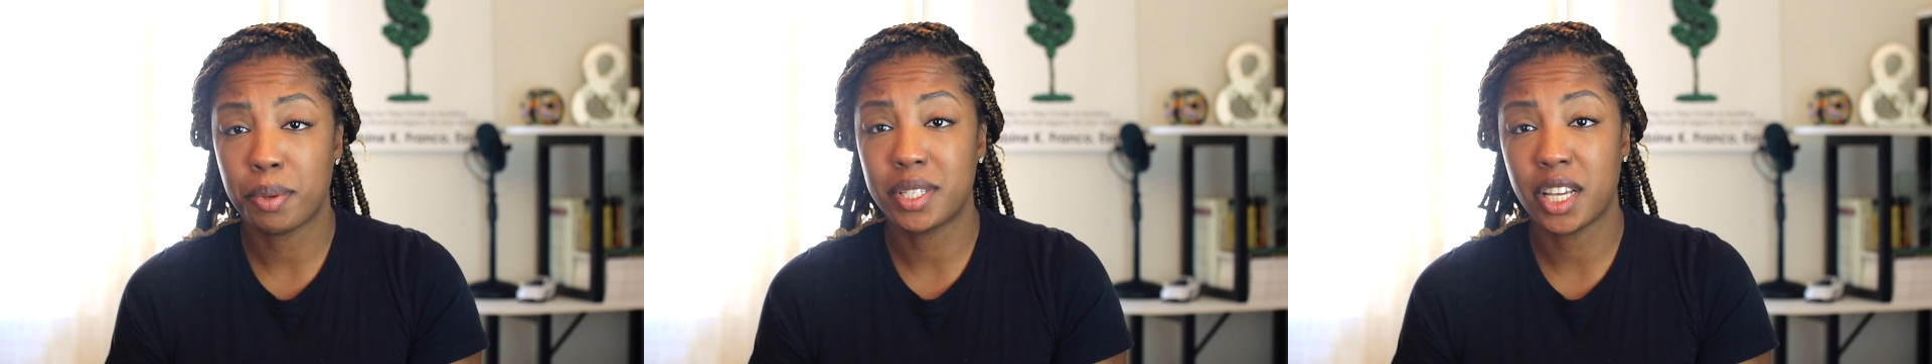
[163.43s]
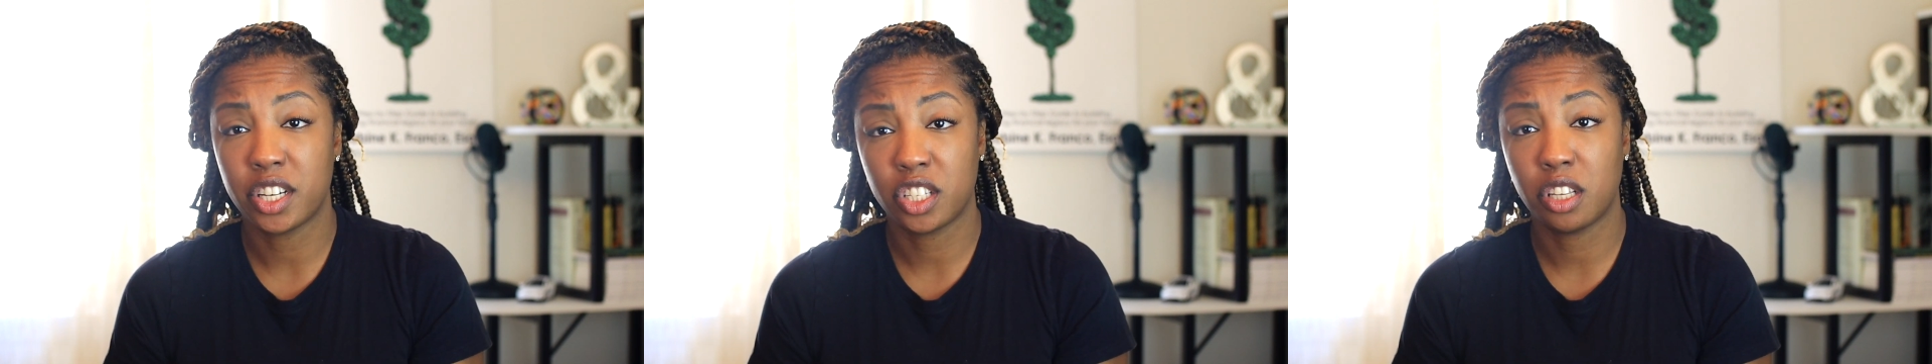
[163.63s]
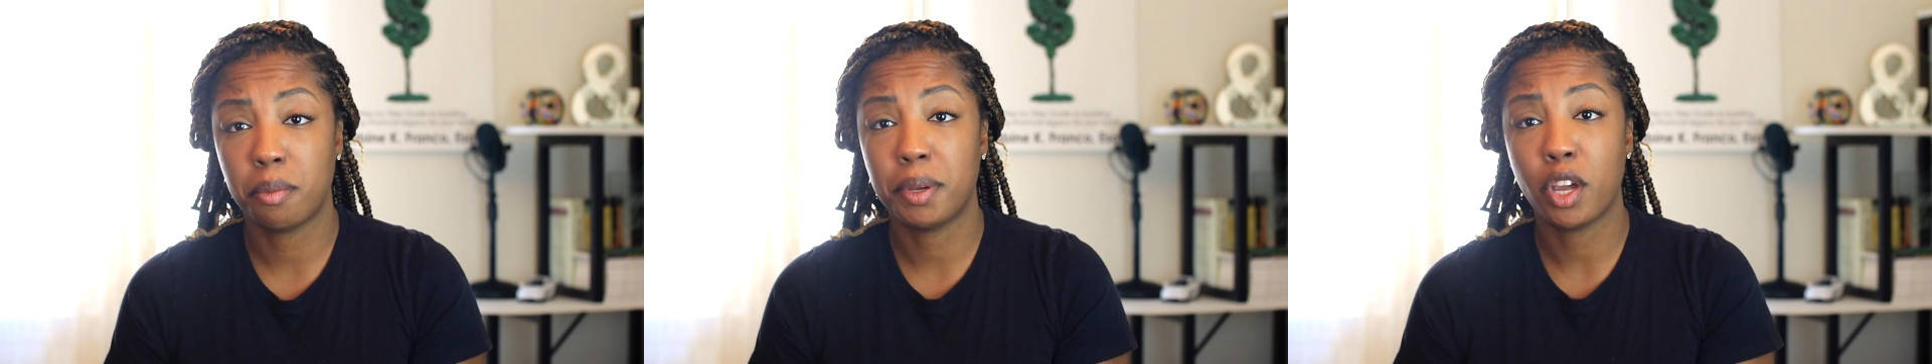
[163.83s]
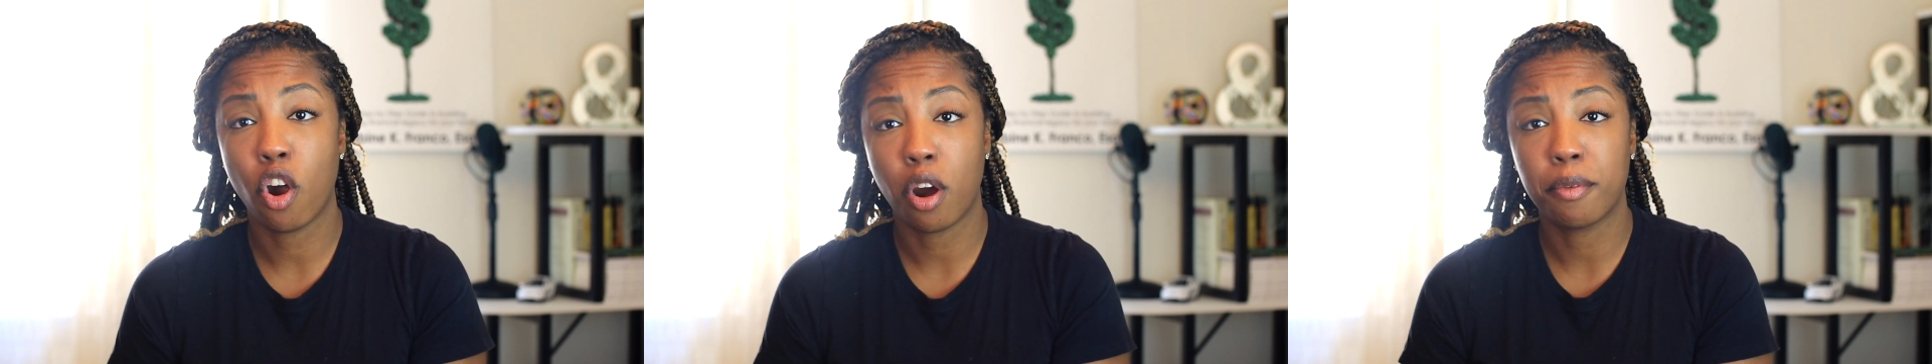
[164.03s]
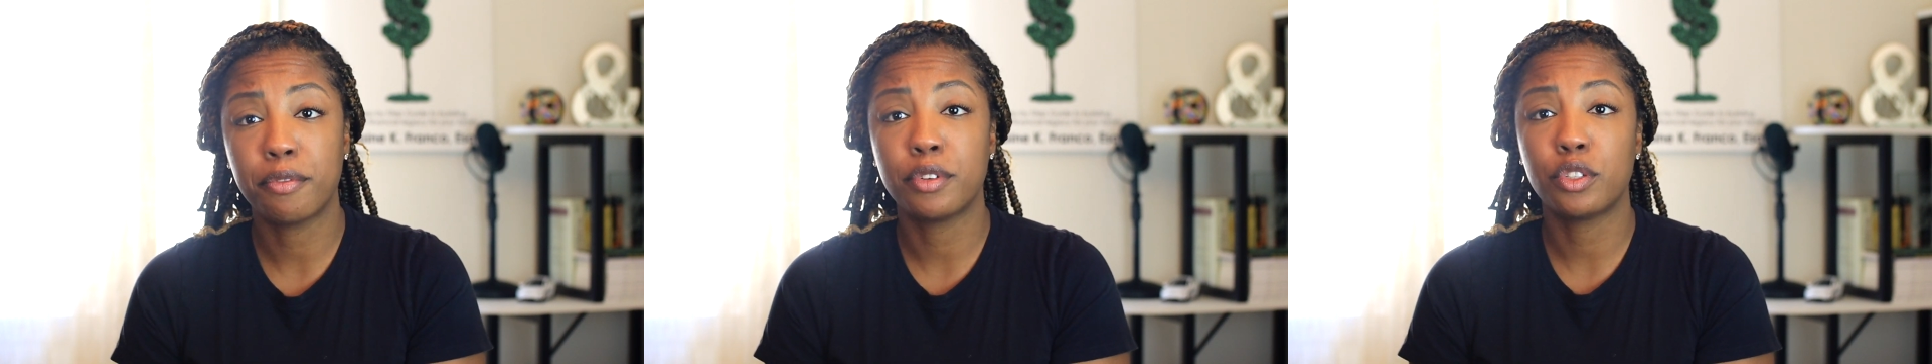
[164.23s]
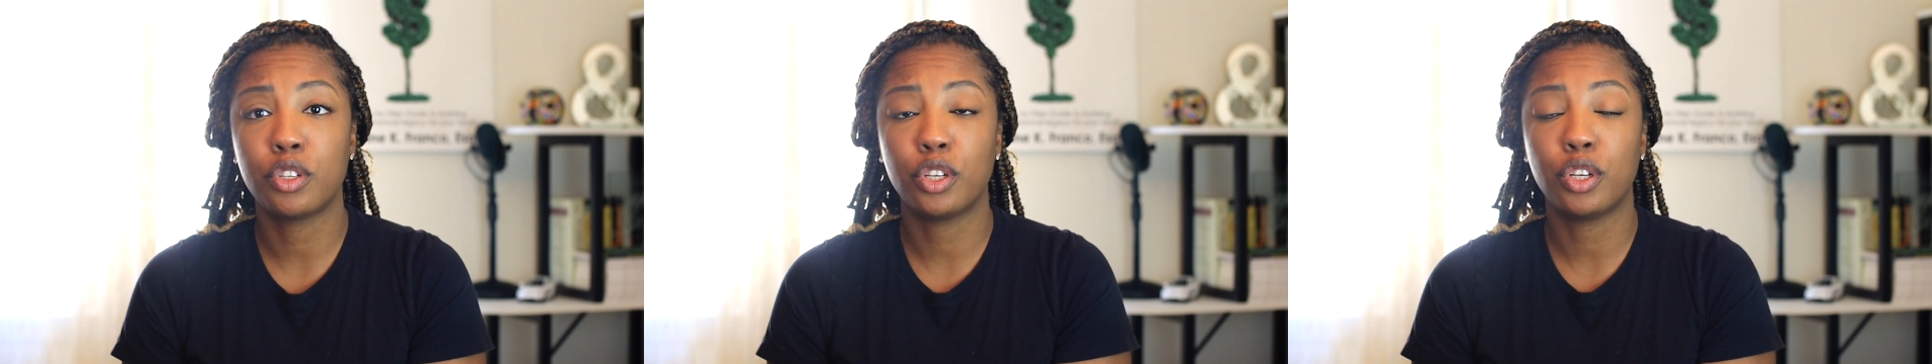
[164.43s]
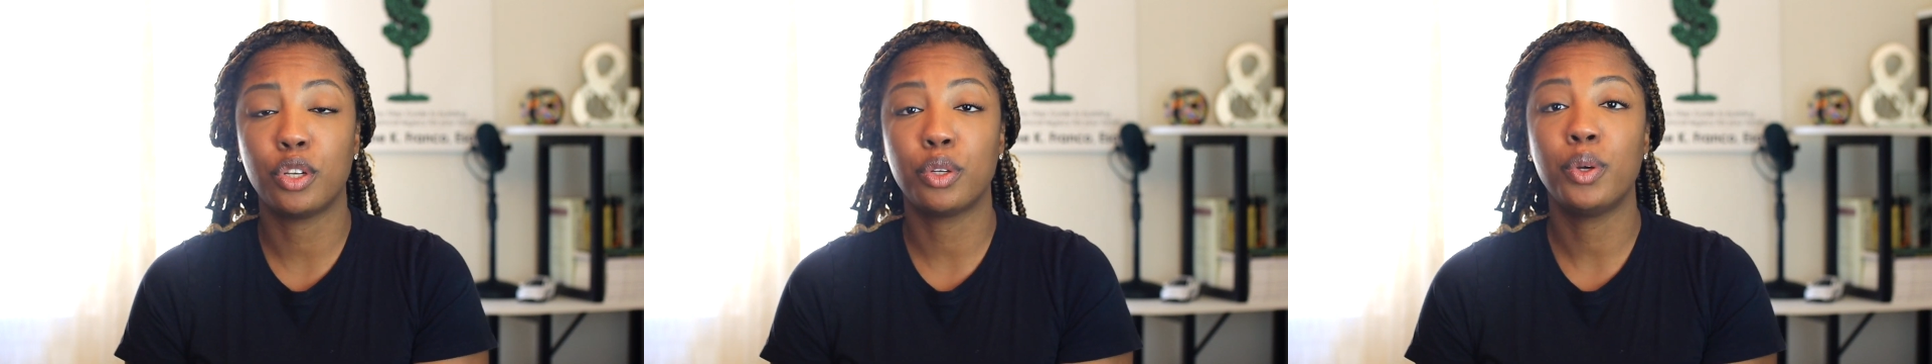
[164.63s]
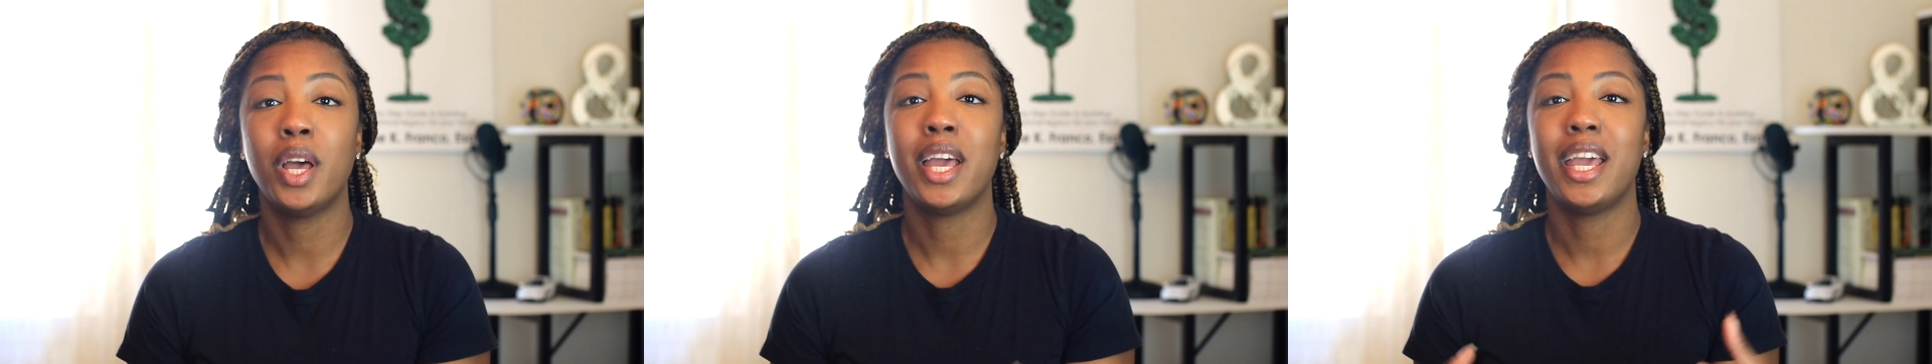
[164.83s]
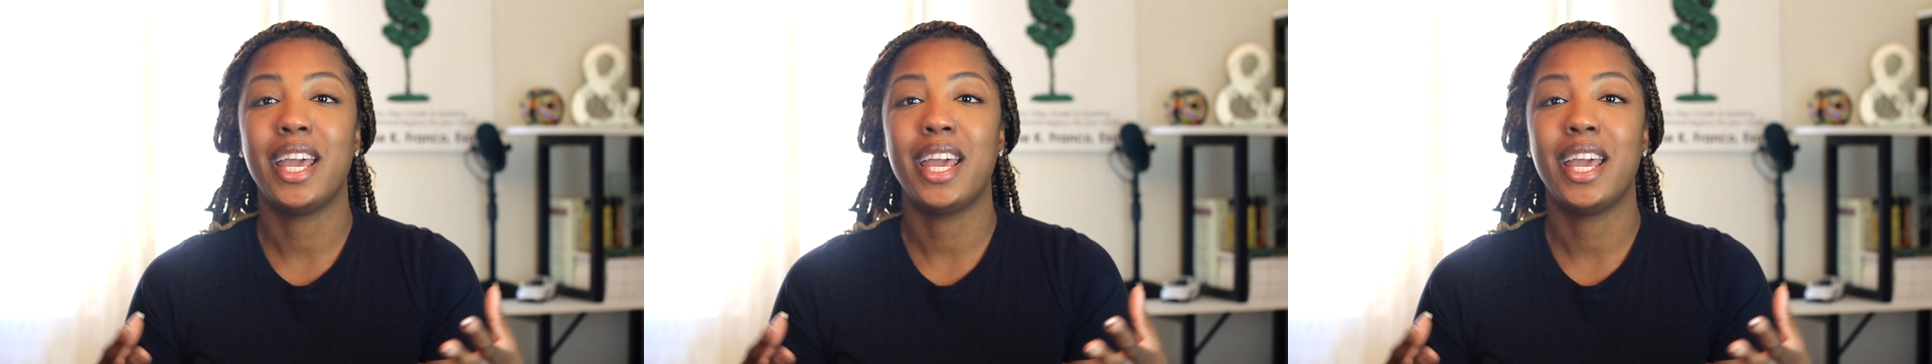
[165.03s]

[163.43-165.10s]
potentially be harmful to you,